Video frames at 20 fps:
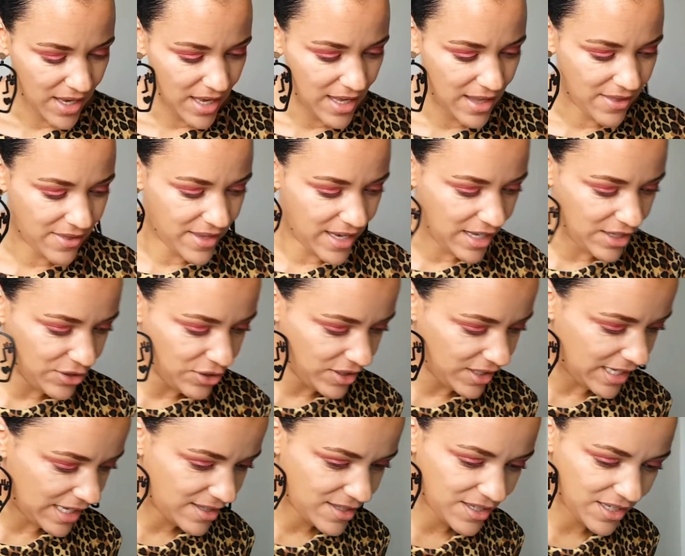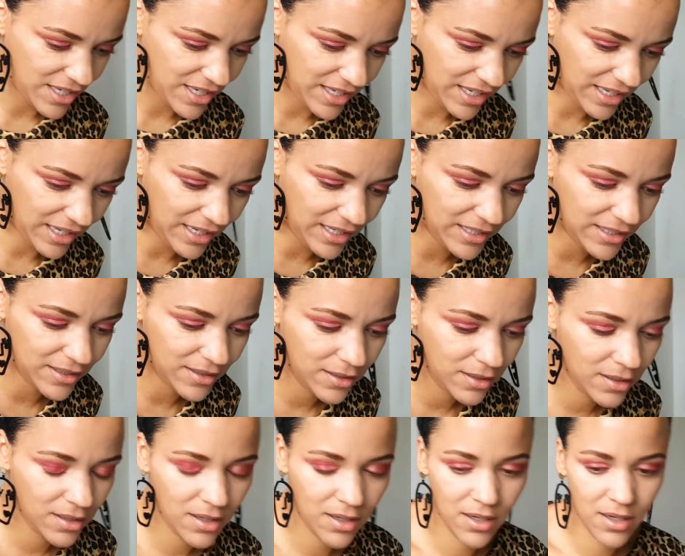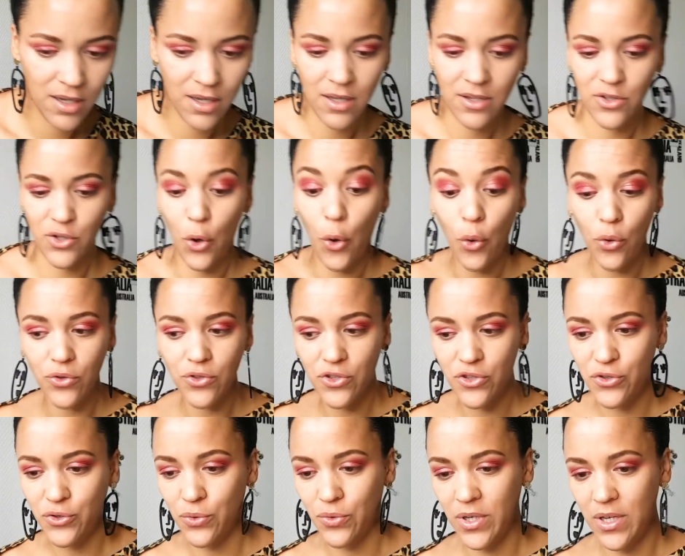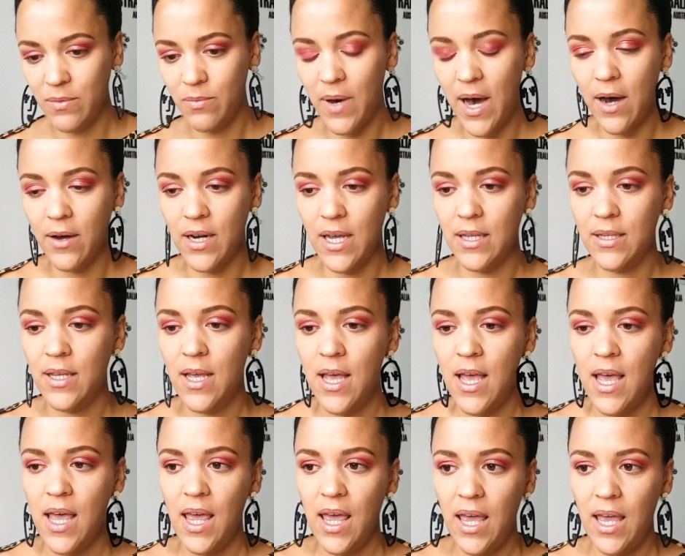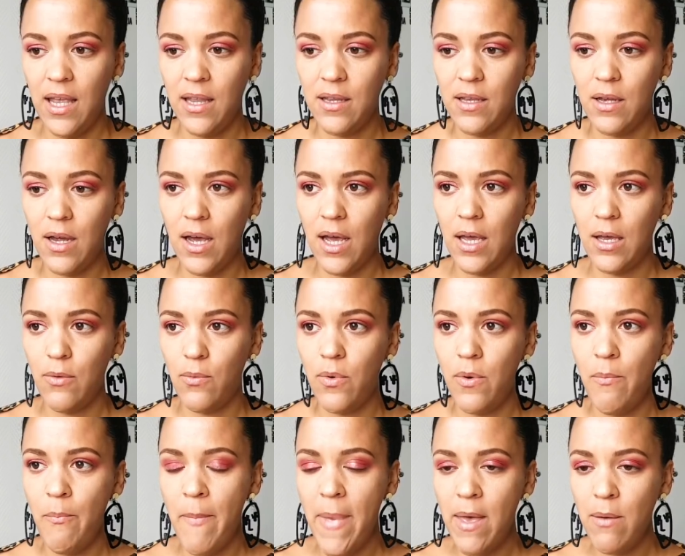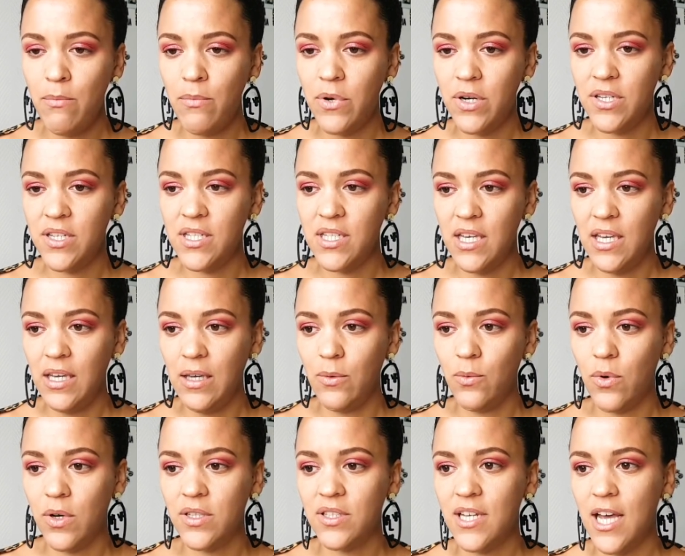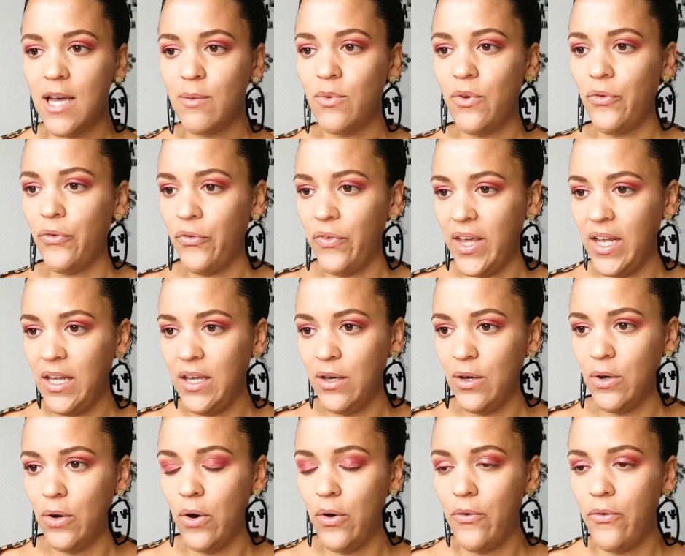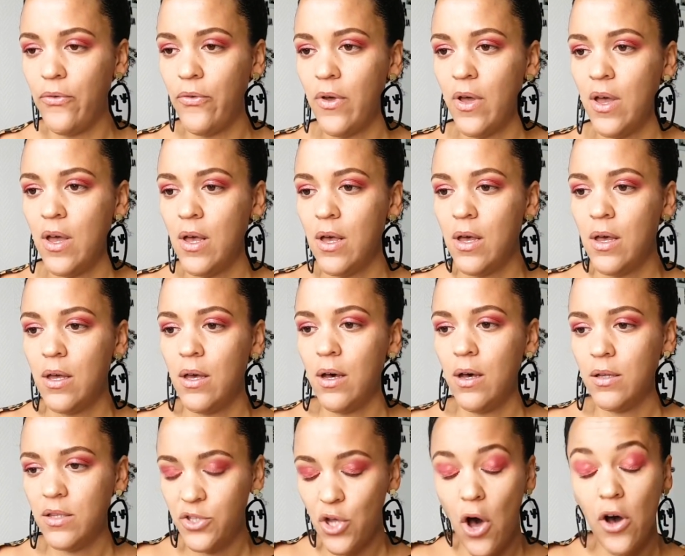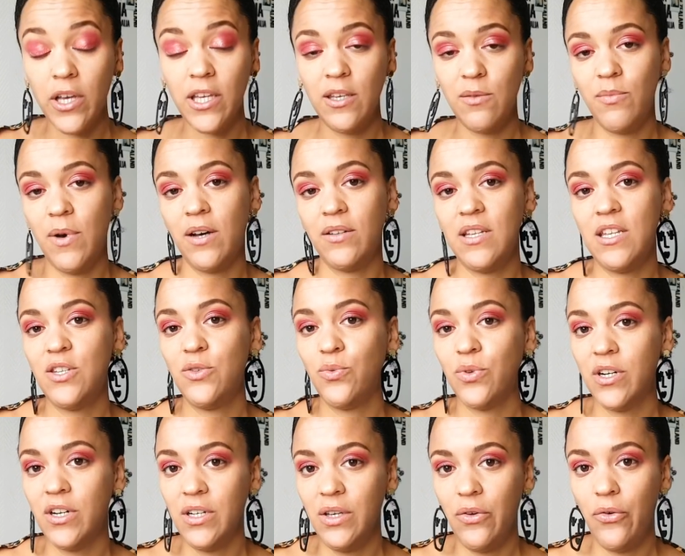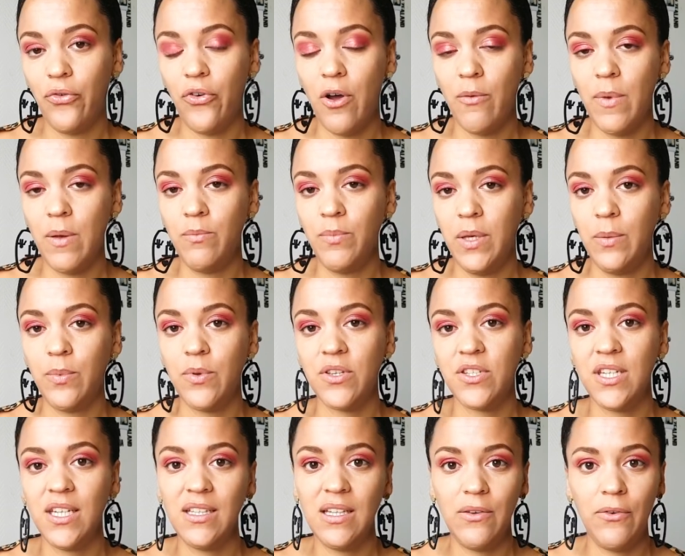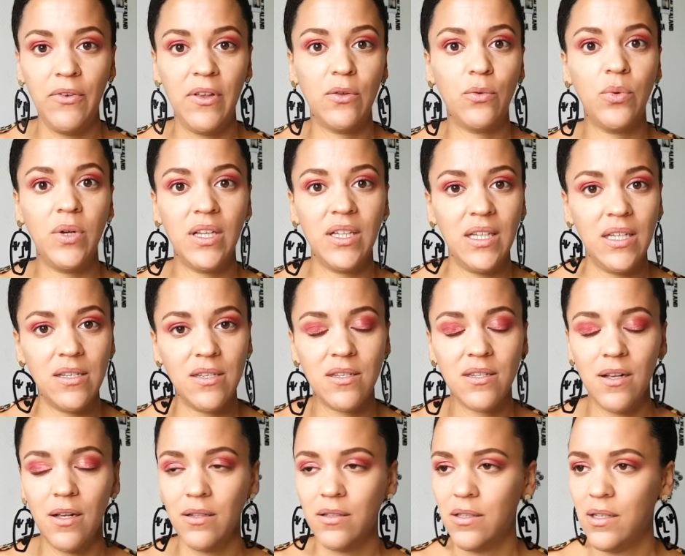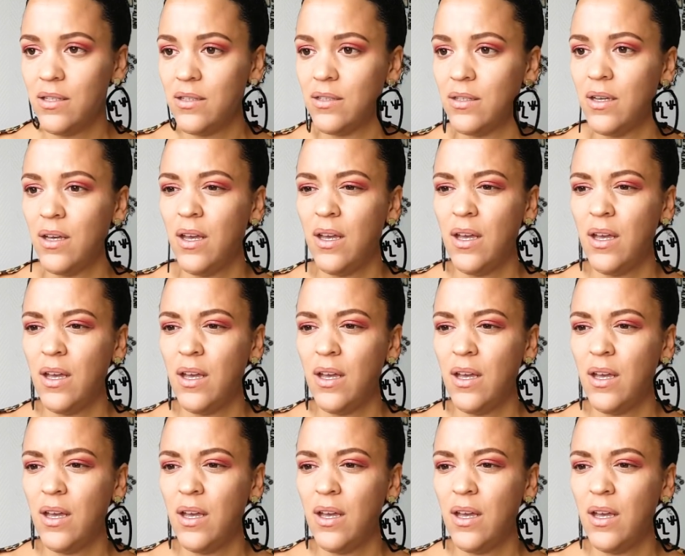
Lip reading: And then you get to hear the whole story about it. And I remember seeing one time a video of talking about this, where are you from, and people saying they feel really insulted.